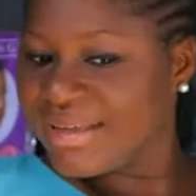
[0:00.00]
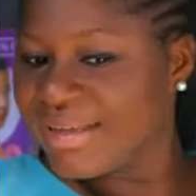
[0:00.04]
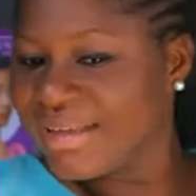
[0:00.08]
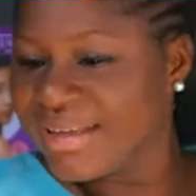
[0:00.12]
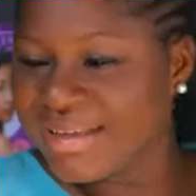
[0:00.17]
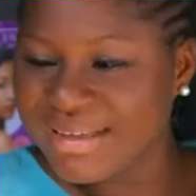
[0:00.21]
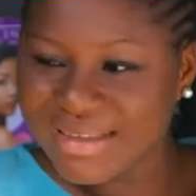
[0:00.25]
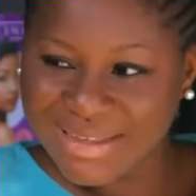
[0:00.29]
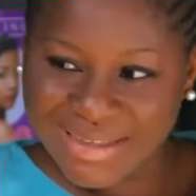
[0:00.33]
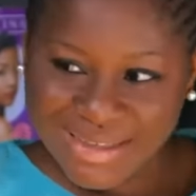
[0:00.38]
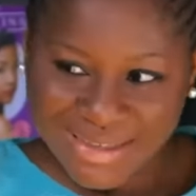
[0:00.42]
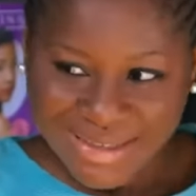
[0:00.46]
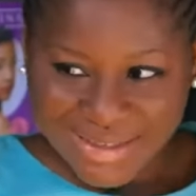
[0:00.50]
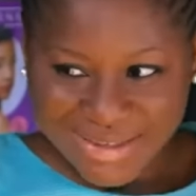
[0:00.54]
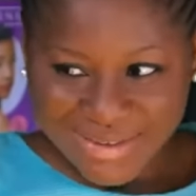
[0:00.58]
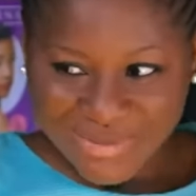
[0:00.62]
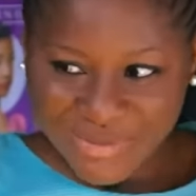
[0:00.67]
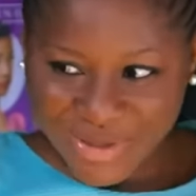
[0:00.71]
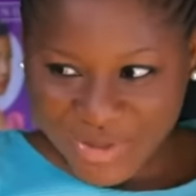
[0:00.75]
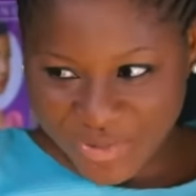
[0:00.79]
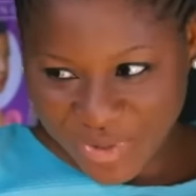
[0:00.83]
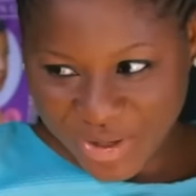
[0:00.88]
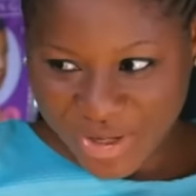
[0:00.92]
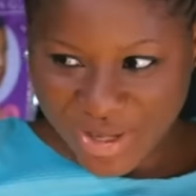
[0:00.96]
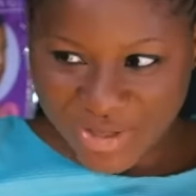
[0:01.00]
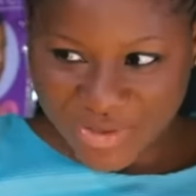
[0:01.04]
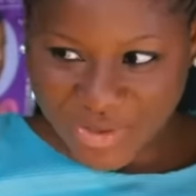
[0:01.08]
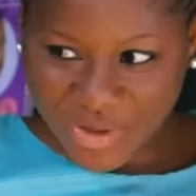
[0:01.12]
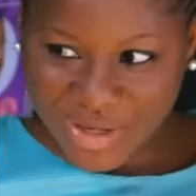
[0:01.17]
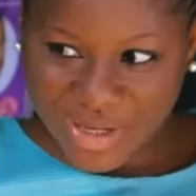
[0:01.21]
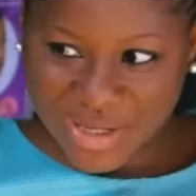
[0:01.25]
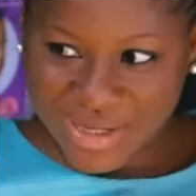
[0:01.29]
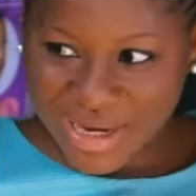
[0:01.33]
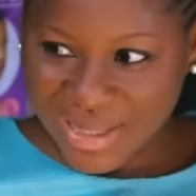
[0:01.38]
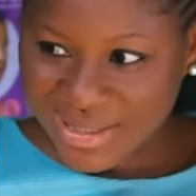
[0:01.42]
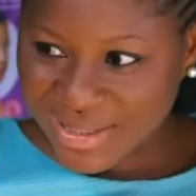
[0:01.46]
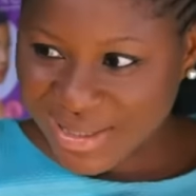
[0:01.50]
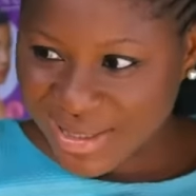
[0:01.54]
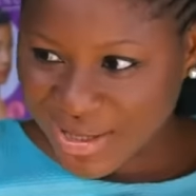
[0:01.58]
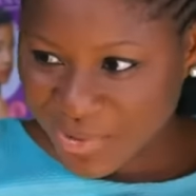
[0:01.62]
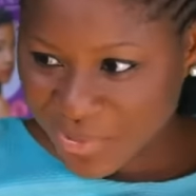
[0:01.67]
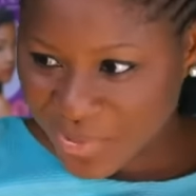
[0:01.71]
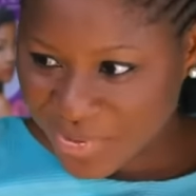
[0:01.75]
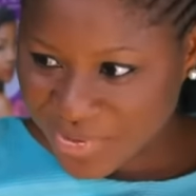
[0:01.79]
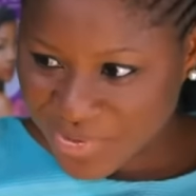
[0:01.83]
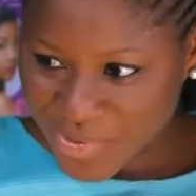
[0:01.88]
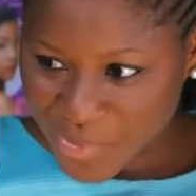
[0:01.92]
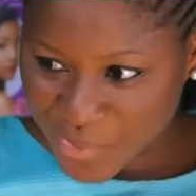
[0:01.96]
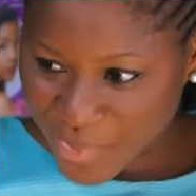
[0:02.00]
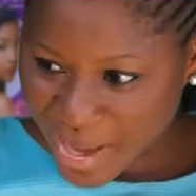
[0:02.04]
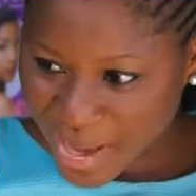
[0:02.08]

the way you're talking, I think he wants to